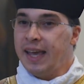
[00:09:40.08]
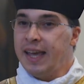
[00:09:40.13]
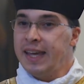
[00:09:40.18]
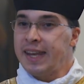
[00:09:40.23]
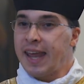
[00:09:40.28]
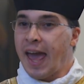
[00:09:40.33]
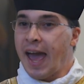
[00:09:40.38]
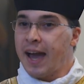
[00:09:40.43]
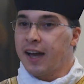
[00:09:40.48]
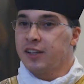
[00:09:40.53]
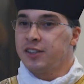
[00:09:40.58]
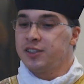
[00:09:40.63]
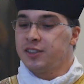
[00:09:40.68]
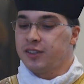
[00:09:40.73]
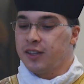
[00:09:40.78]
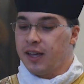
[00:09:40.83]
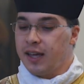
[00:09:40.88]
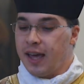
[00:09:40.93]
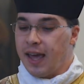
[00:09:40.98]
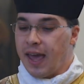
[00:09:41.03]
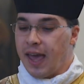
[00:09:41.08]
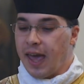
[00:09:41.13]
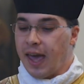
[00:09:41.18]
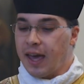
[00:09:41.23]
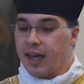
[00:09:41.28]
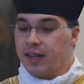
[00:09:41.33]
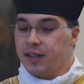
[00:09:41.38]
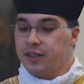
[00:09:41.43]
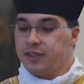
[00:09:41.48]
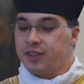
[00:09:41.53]
It acts
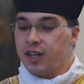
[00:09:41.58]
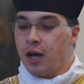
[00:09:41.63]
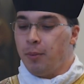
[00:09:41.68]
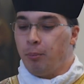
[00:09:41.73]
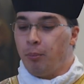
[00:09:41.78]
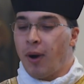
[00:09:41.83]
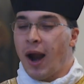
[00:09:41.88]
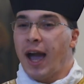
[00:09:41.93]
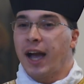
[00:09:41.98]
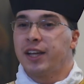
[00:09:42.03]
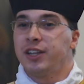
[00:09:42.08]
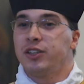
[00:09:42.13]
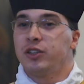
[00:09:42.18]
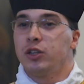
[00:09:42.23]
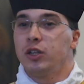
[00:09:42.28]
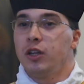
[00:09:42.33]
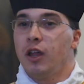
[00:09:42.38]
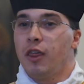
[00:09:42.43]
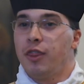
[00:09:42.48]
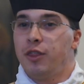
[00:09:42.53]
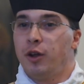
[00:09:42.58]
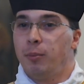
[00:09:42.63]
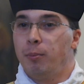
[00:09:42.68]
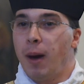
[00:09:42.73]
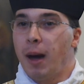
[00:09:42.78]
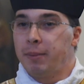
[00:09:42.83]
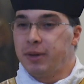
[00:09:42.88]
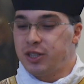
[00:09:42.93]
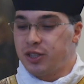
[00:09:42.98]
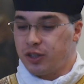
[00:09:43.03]
as a practical
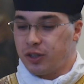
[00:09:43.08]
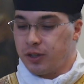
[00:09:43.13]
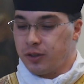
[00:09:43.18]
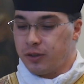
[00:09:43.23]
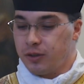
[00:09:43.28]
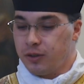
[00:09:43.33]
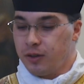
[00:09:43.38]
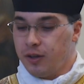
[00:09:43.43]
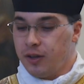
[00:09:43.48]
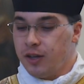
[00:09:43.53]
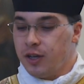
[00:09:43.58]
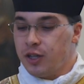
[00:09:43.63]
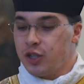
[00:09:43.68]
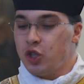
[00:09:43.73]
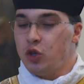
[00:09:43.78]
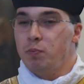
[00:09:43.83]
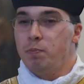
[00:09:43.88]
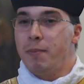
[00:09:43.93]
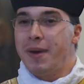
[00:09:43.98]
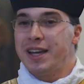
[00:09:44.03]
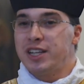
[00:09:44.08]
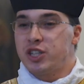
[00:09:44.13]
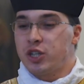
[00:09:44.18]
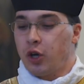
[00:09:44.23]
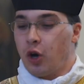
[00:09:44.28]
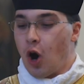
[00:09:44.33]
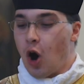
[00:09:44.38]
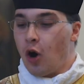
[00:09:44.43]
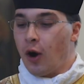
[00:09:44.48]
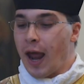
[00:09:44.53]
thermometer to
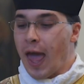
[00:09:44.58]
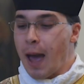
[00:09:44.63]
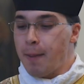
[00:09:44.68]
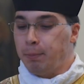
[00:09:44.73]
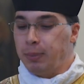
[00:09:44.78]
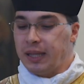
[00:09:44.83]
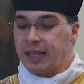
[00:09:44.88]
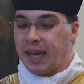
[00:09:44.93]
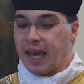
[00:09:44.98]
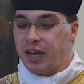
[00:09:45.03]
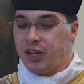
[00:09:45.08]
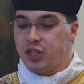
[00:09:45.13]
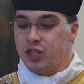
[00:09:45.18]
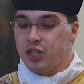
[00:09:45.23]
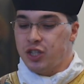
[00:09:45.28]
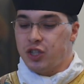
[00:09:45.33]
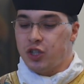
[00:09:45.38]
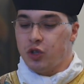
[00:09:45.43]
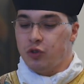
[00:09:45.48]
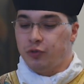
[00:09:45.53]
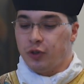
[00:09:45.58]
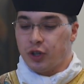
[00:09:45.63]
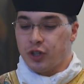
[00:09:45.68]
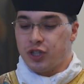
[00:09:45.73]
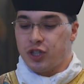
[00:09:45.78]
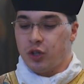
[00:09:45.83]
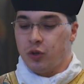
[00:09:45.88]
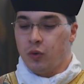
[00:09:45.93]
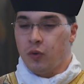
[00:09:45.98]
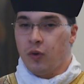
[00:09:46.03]
measure our application to
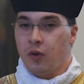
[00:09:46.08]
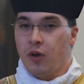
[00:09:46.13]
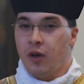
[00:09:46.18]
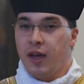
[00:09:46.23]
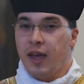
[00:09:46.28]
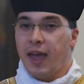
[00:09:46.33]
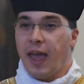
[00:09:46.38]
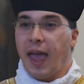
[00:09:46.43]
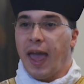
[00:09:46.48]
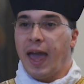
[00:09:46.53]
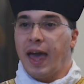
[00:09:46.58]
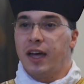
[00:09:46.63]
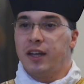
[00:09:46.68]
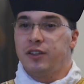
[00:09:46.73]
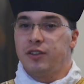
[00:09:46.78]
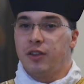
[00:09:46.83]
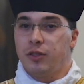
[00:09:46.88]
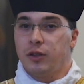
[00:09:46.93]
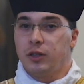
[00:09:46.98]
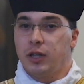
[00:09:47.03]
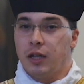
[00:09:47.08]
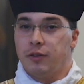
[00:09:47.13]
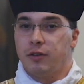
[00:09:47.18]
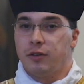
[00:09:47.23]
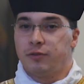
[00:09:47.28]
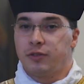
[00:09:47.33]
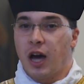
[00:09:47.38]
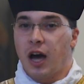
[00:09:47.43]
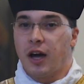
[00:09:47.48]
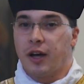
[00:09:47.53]
virtue and the love
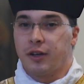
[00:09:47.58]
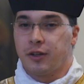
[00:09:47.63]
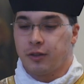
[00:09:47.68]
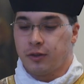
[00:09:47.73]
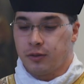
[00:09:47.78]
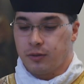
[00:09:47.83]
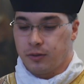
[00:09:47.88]
of God.